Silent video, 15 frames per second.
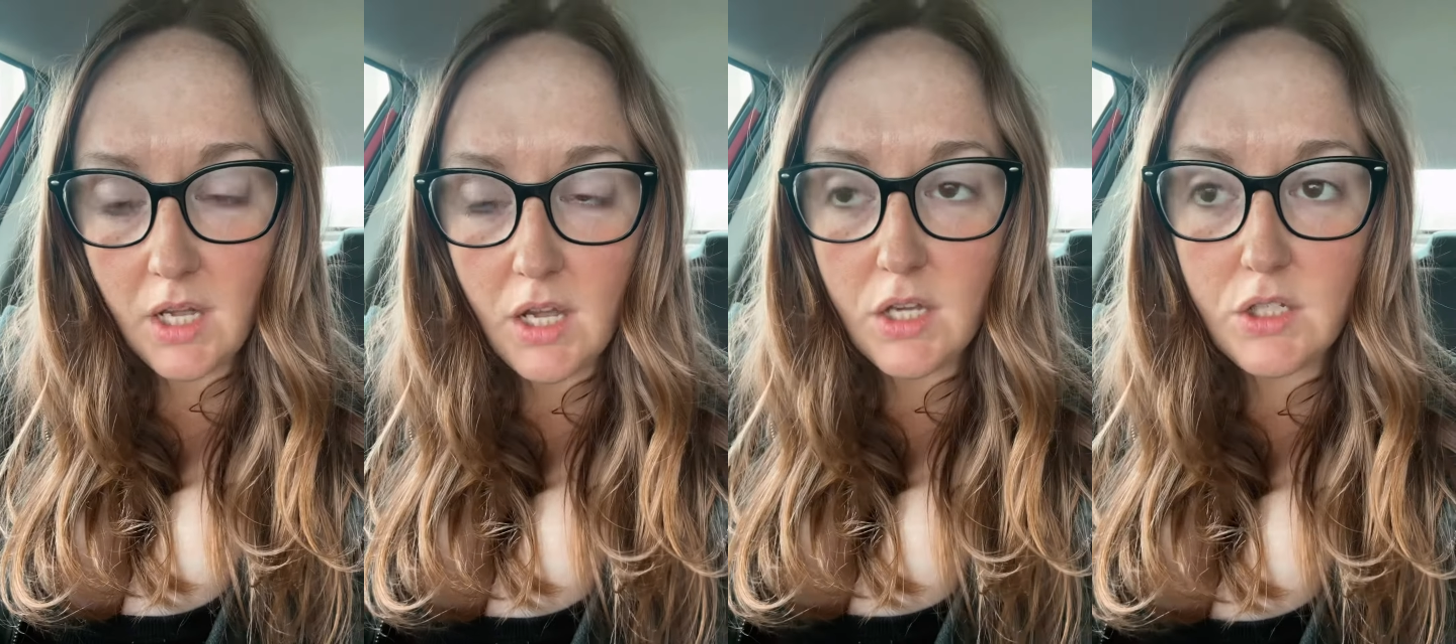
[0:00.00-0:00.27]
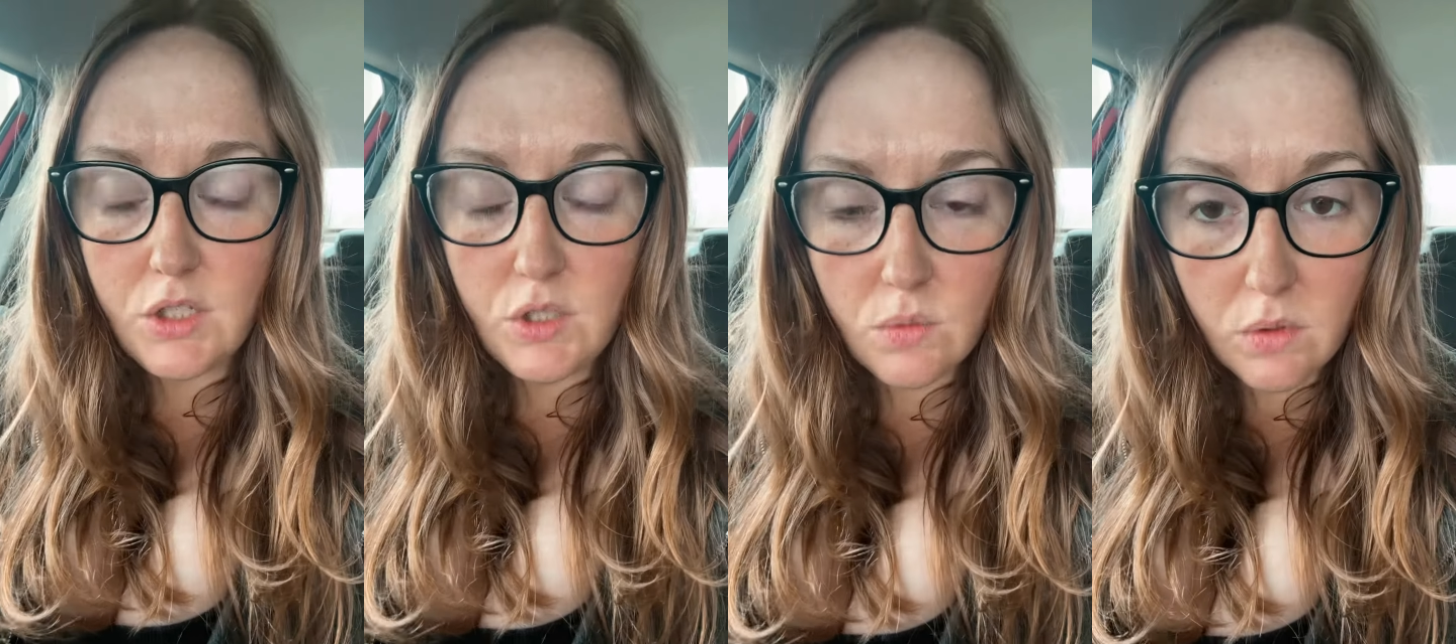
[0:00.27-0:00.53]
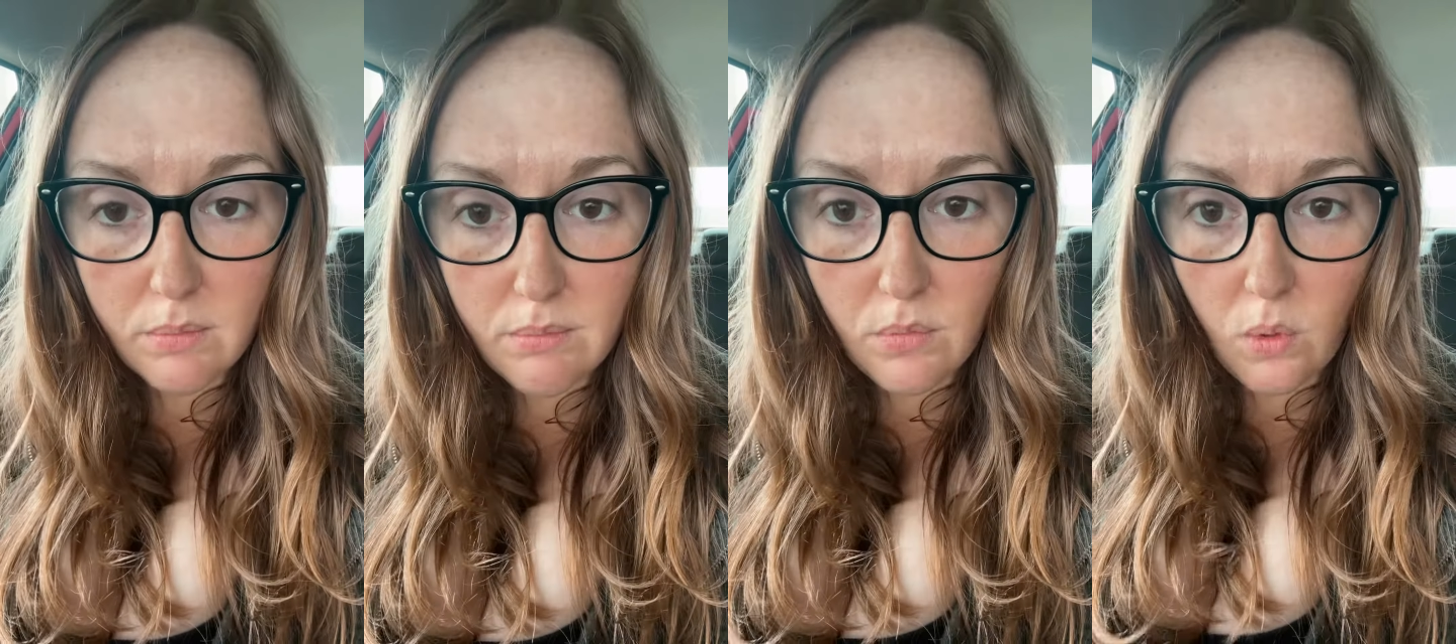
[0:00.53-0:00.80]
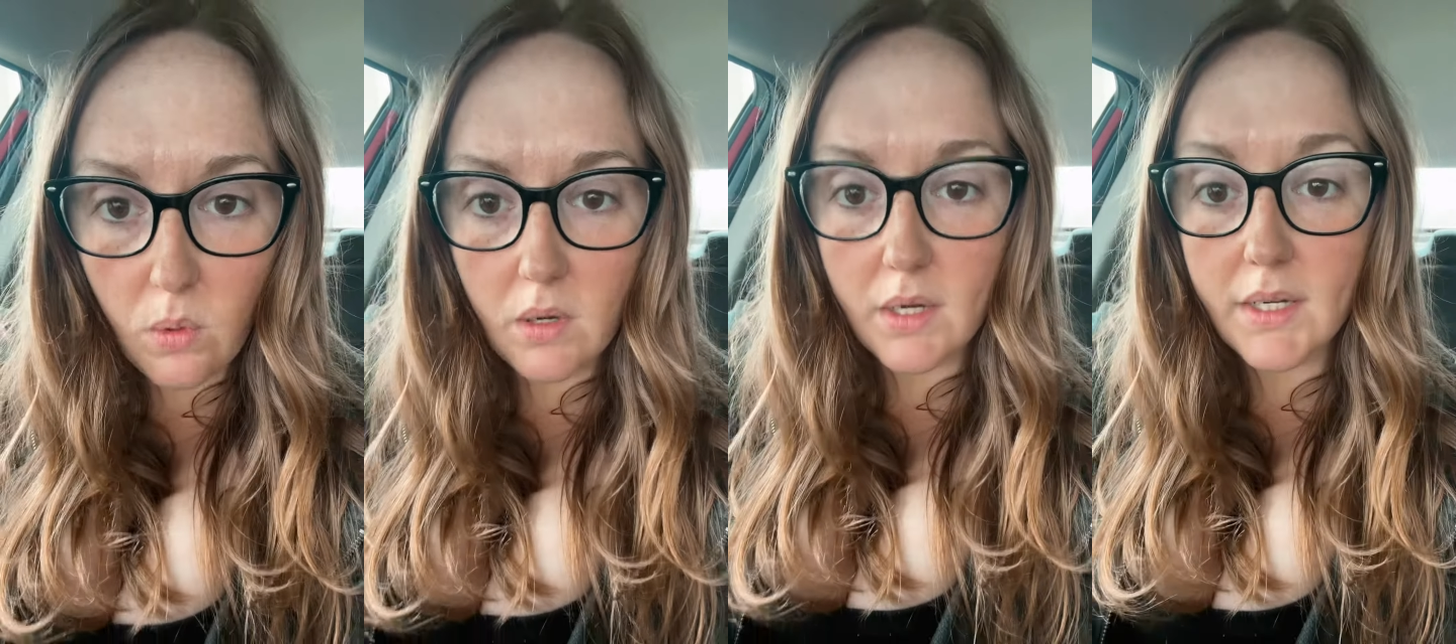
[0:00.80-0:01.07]
You are
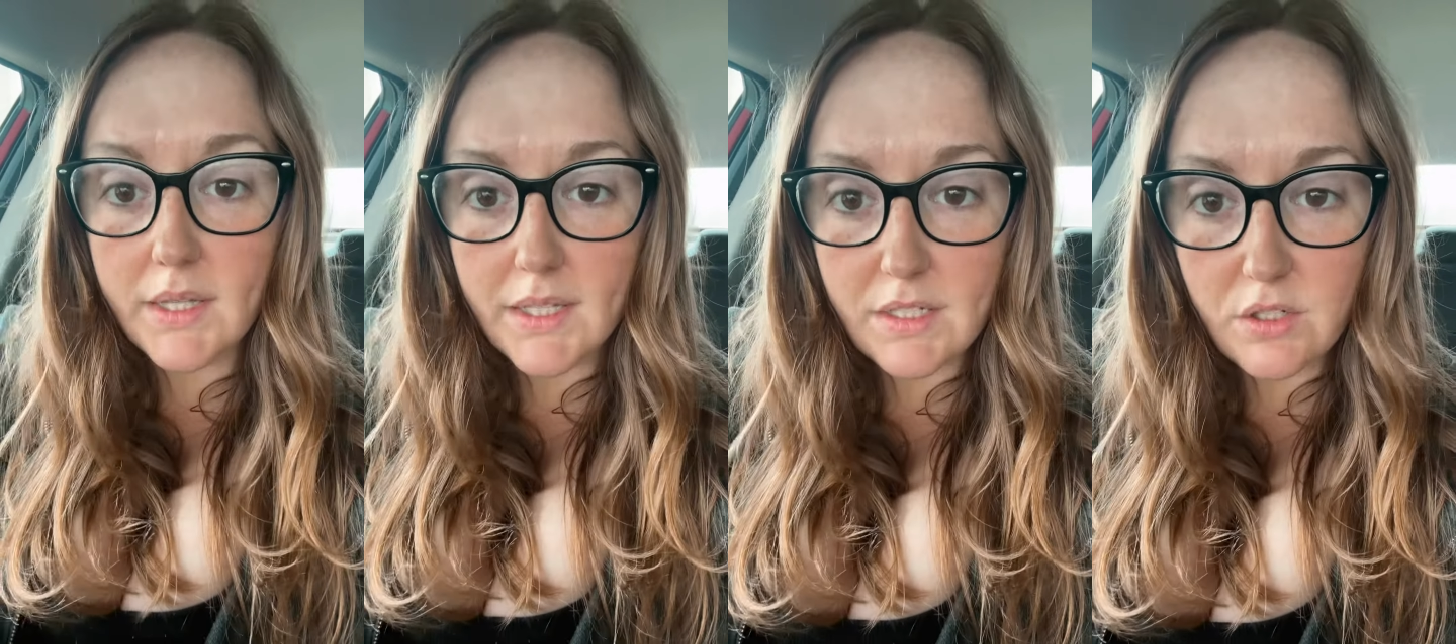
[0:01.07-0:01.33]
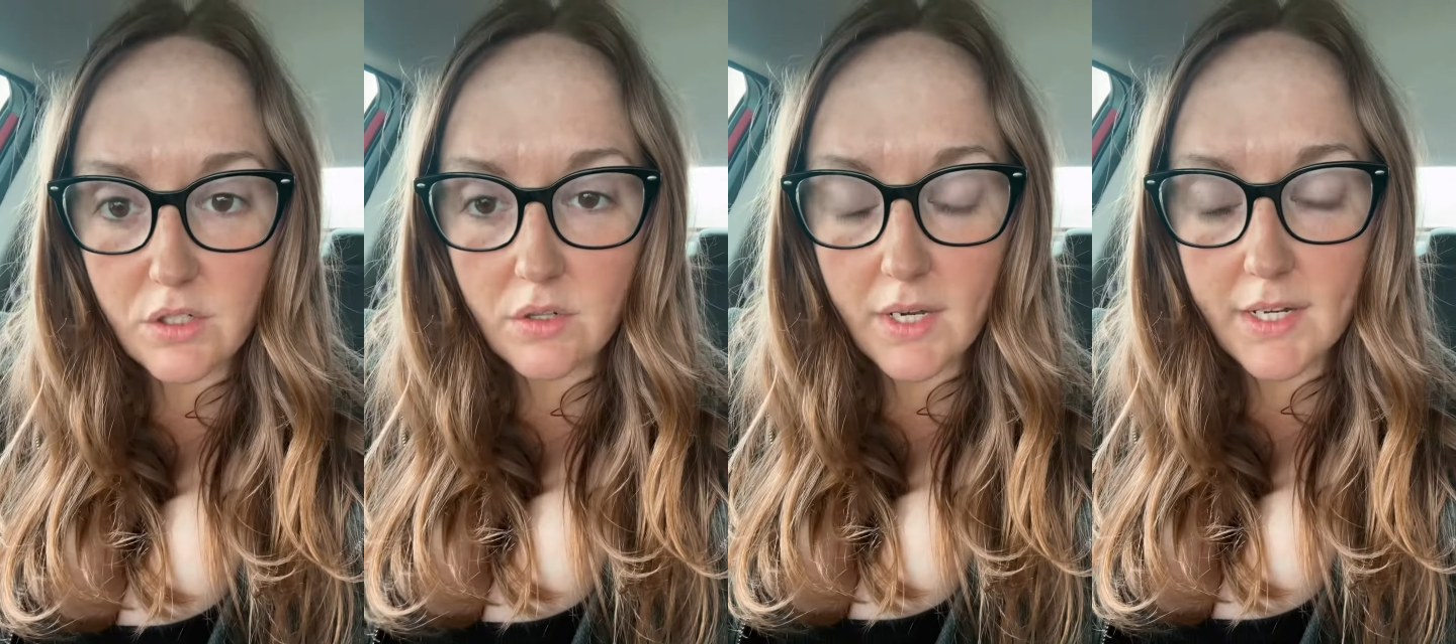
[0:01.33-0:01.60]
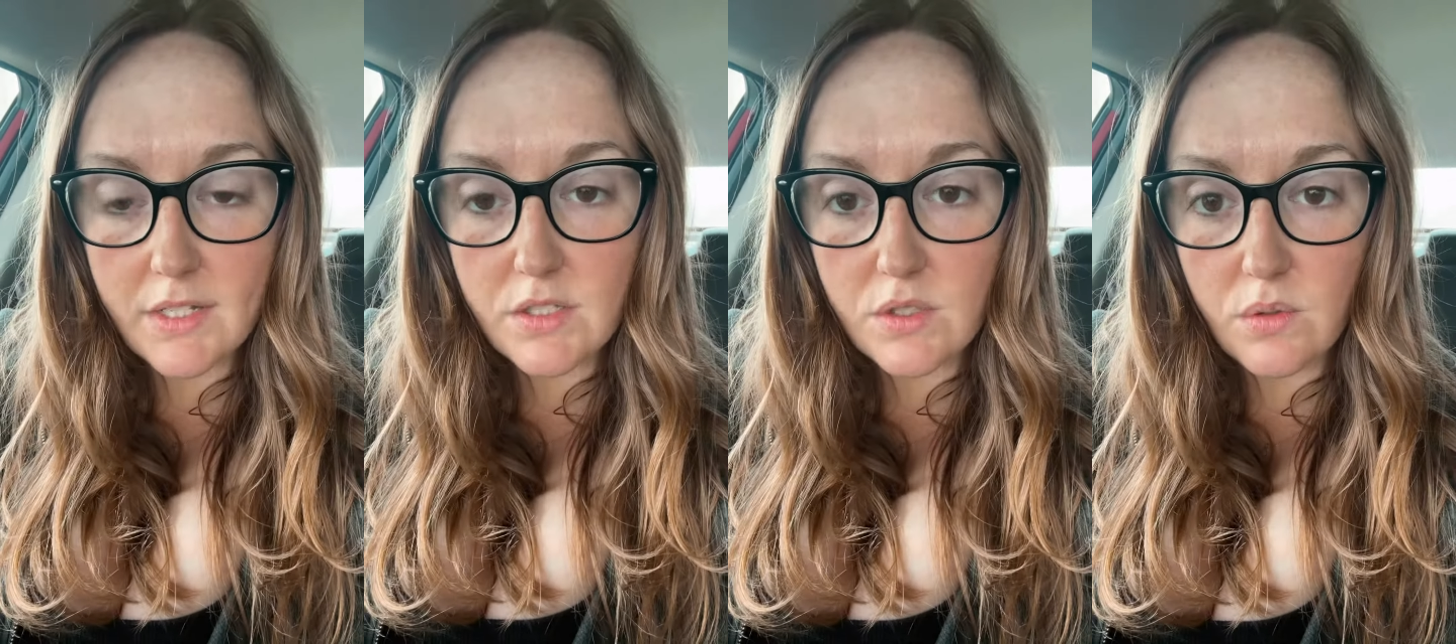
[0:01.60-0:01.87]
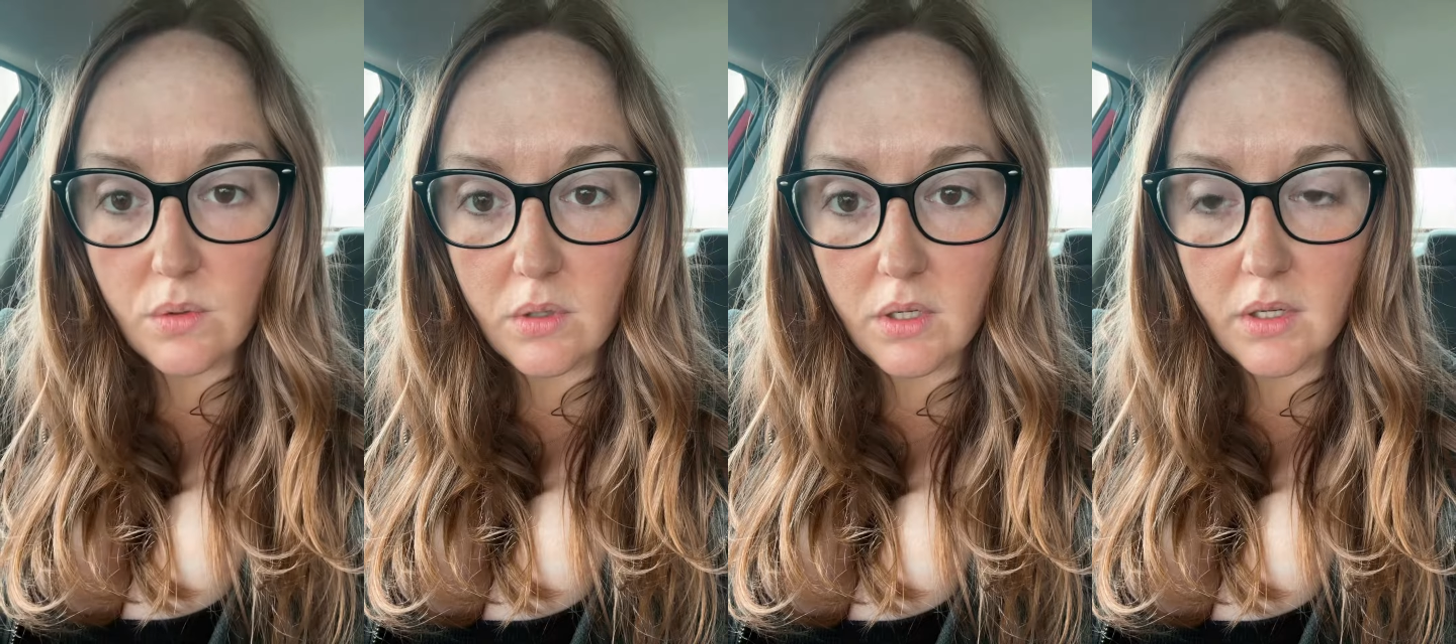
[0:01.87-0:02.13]
more than your credit
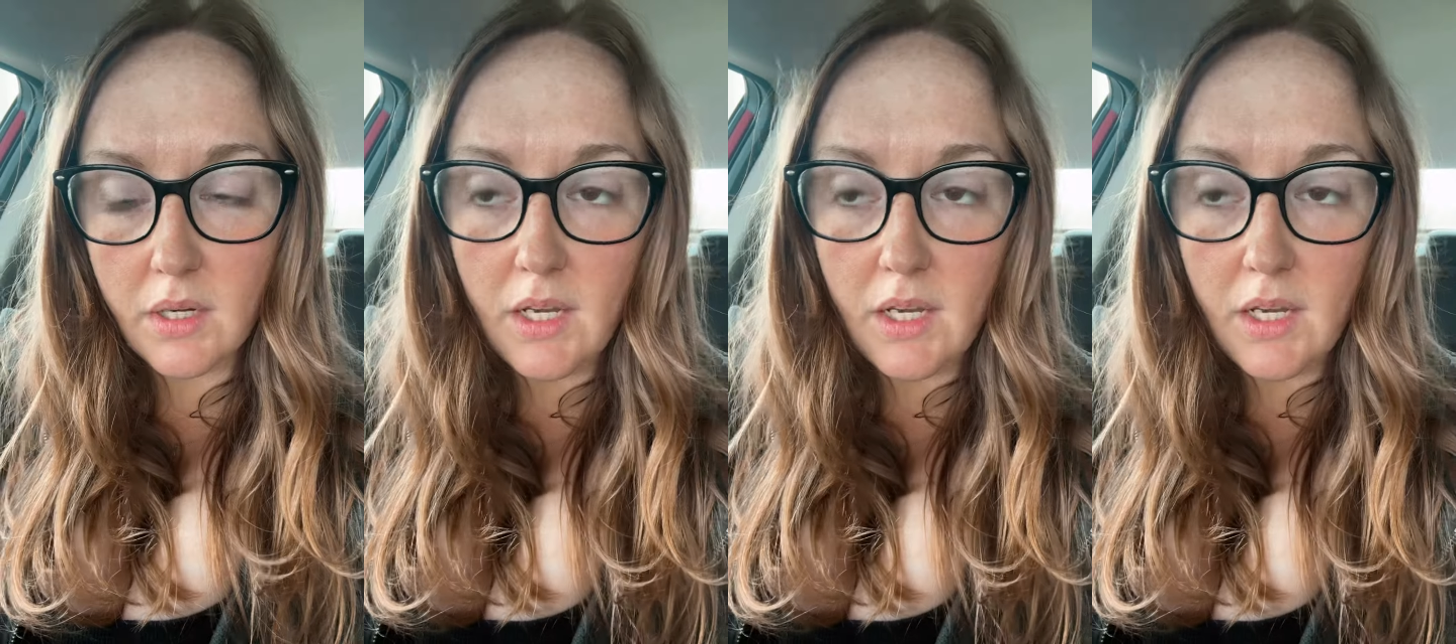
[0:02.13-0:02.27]
score.